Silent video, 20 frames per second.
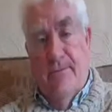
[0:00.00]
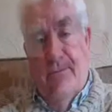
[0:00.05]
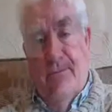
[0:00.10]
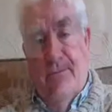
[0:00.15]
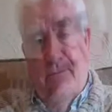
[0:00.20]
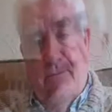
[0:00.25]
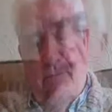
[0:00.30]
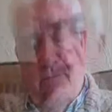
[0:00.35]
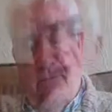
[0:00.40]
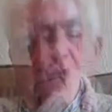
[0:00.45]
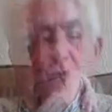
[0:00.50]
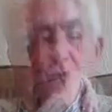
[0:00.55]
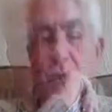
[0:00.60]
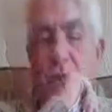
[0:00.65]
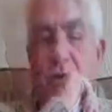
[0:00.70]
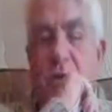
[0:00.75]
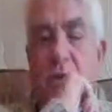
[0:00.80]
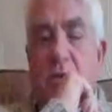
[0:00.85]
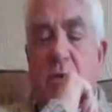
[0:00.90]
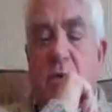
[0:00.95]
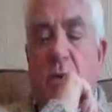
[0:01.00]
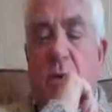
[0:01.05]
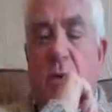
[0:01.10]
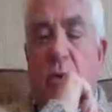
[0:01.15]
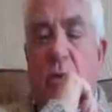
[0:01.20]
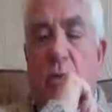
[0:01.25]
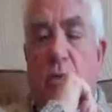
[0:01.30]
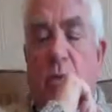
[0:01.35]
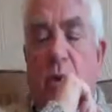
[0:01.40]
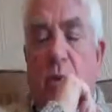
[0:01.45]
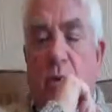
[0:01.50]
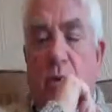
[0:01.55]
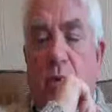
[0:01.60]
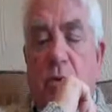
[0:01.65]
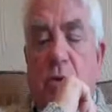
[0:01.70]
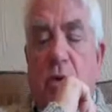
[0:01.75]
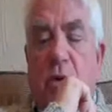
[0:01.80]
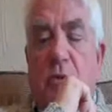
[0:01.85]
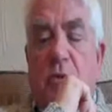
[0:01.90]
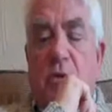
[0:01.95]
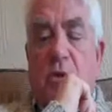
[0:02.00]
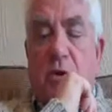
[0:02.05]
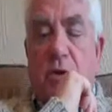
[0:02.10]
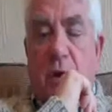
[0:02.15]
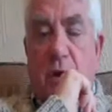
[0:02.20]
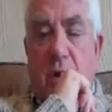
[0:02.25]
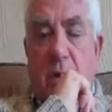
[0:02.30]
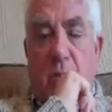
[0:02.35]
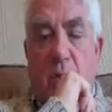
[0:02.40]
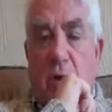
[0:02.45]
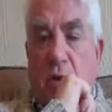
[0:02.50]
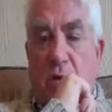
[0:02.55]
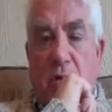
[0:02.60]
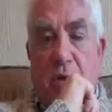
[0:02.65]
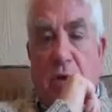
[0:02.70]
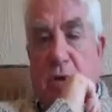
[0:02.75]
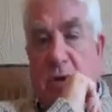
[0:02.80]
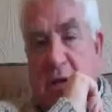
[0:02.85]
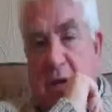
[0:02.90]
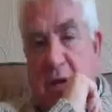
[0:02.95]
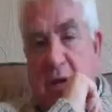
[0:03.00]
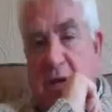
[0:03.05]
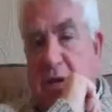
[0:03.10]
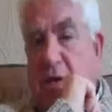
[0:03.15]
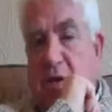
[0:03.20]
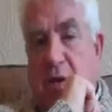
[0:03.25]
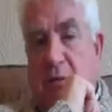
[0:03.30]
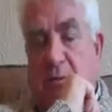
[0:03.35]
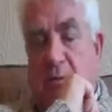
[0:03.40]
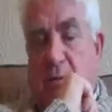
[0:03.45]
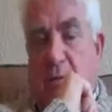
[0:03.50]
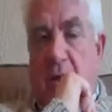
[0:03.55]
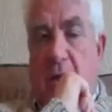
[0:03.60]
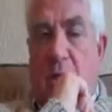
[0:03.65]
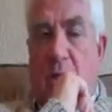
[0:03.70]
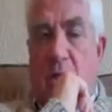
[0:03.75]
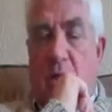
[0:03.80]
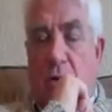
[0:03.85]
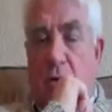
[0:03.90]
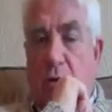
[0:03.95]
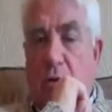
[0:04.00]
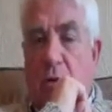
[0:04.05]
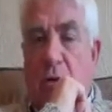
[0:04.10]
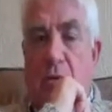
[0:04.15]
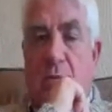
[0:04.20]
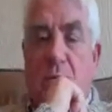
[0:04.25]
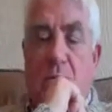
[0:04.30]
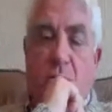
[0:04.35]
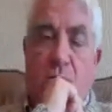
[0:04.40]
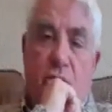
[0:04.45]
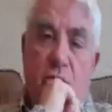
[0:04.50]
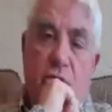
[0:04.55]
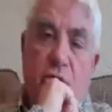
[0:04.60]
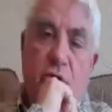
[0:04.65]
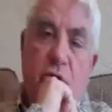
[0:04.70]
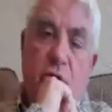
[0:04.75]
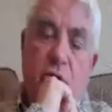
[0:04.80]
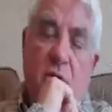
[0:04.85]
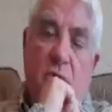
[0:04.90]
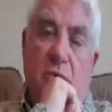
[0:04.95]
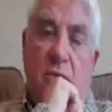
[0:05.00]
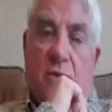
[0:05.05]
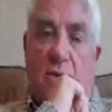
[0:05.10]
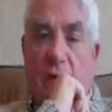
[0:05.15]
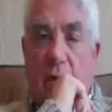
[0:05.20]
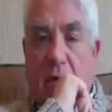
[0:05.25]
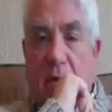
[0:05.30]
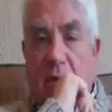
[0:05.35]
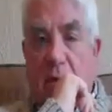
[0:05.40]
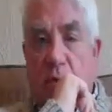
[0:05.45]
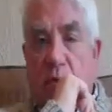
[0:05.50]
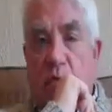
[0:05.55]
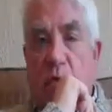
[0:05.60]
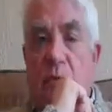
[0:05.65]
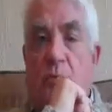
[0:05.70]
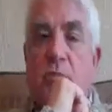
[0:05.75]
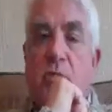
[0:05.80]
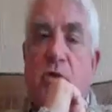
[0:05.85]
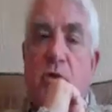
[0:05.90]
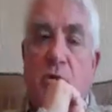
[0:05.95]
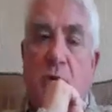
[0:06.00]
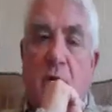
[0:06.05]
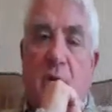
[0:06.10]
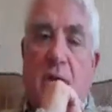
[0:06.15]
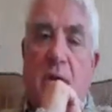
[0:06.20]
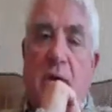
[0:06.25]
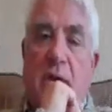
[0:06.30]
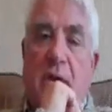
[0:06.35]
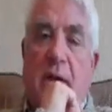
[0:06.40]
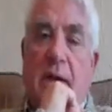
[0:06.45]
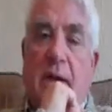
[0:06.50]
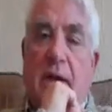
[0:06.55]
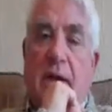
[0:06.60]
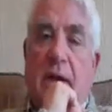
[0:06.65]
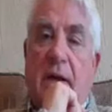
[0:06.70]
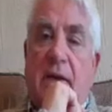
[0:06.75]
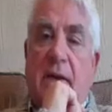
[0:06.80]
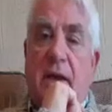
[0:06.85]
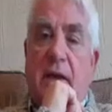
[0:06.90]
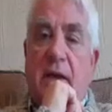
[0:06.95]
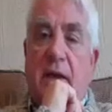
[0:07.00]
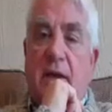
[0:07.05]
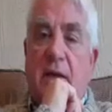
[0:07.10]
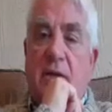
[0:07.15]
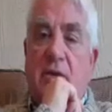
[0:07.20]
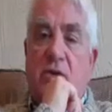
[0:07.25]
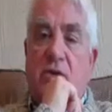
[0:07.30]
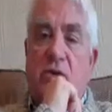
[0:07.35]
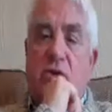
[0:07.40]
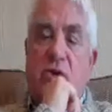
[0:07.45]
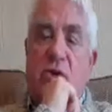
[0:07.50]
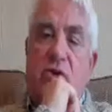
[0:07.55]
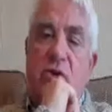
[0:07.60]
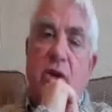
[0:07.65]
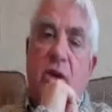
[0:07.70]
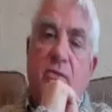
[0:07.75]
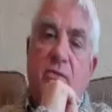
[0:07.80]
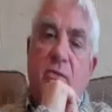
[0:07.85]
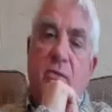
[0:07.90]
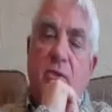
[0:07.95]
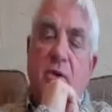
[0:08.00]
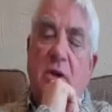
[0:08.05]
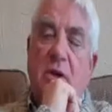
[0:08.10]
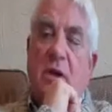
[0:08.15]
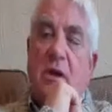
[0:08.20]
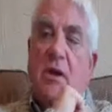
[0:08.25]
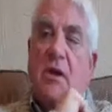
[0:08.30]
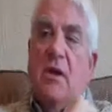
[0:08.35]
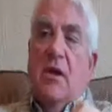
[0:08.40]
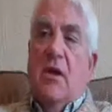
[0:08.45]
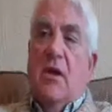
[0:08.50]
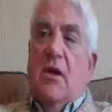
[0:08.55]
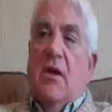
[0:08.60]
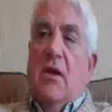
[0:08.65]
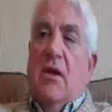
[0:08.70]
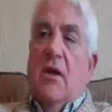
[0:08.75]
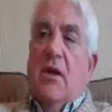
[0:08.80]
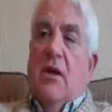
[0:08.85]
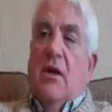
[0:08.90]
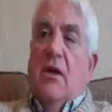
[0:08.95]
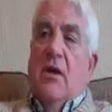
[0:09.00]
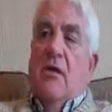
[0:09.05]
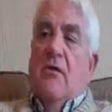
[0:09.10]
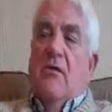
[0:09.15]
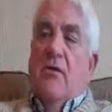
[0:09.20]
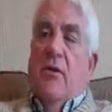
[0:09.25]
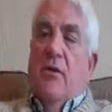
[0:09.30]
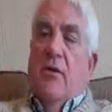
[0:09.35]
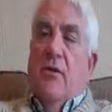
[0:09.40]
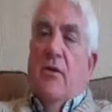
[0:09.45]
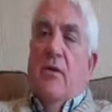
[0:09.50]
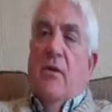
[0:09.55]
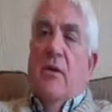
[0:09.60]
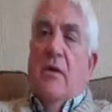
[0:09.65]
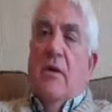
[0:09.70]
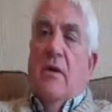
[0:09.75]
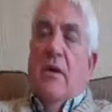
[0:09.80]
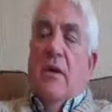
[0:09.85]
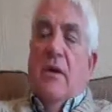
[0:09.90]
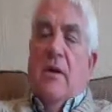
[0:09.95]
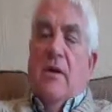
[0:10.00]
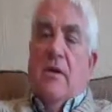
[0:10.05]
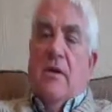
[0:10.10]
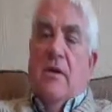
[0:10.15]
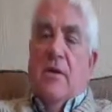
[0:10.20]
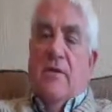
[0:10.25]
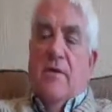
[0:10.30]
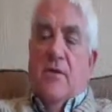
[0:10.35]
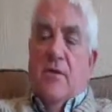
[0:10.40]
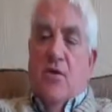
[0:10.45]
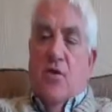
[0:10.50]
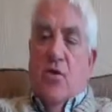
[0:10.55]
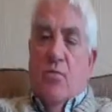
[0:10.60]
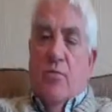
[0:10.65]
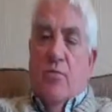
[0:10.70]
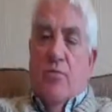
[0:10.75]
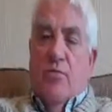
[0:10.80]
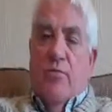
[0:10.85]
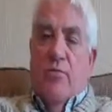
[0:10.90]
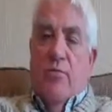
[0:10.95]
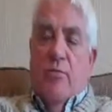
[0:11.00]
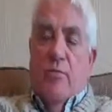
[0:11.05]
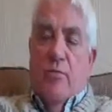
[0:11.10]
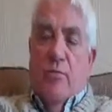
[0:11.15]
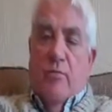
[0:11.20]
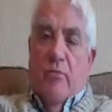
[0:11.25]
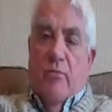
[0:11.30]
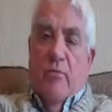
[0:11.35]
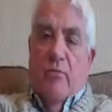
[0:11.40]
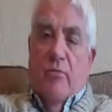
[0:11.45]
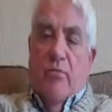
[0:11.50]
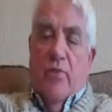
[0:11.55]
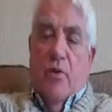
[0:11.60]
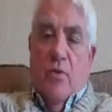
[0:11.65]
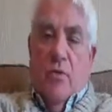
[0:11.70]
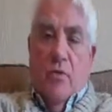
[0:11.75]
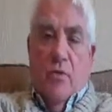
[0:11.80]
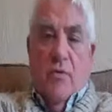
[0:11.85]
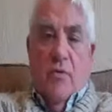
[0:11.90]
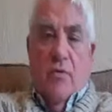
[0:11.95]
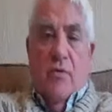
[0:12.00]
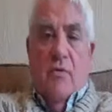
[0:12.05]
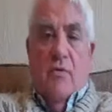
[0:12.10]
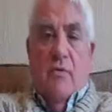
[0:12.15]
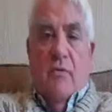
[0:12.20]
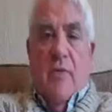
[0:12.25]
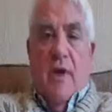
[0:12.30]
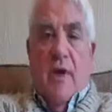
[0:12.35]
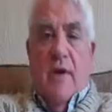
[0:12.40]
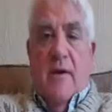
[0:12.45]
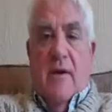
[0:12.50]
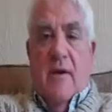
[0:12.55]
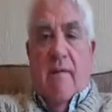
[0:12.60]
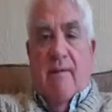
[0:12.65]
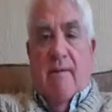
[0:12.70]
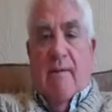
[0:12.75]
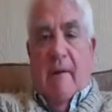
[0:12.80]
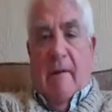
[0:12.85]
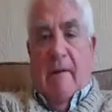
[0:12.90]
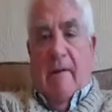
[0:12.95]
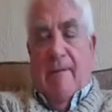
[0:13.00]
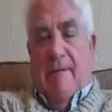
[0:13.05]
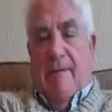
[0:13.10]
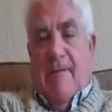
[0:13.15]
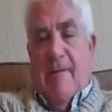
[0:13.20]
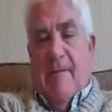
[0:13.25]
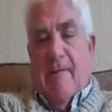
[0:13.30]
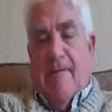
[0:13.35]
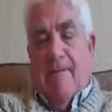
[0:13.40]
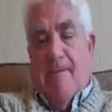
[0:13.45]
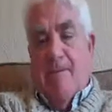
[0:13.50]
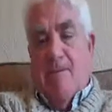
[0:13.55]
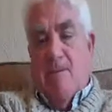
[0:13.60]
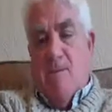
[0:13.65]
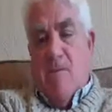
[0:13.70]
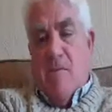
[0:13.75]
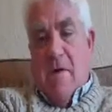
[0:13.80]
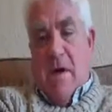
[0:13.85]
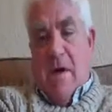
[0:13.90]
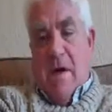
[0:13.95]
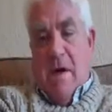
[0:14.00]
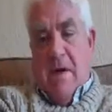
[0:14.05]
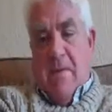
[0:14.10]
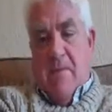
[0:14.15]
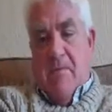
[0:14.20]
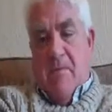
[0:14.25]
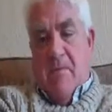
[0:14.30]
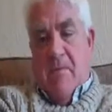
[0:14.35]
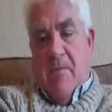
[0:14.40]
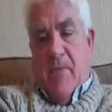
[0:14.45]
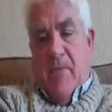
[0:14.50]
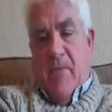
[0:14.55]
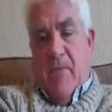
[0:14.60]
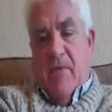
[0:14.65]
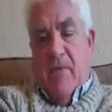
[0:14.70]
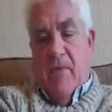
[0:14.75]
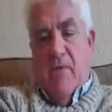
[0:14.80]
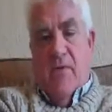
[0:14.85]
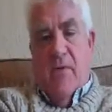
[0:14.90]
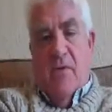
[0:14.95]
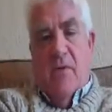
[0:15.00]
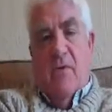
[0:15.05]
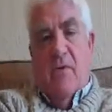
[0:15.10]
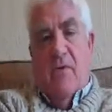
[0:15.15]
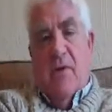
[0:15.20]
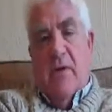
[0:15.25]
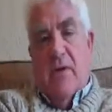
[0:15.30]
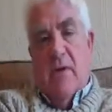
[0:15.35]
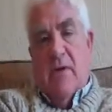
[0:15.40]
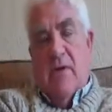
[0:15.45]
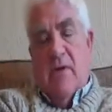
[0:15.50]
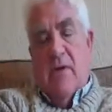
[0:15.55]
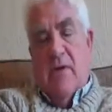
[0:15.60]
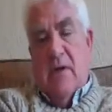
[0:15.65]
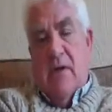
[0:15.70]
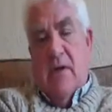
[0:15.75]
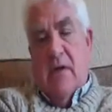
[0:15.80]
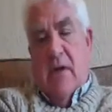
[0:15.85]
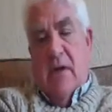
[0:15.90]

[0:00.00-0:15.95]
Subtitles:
I think the reasons people don't take up the screening, I'm not criticising them, I'm not judging them or thinking they're wimps or anything like that. I think there's just a general view that if it's not broken, don't mend it. And I think there is a view that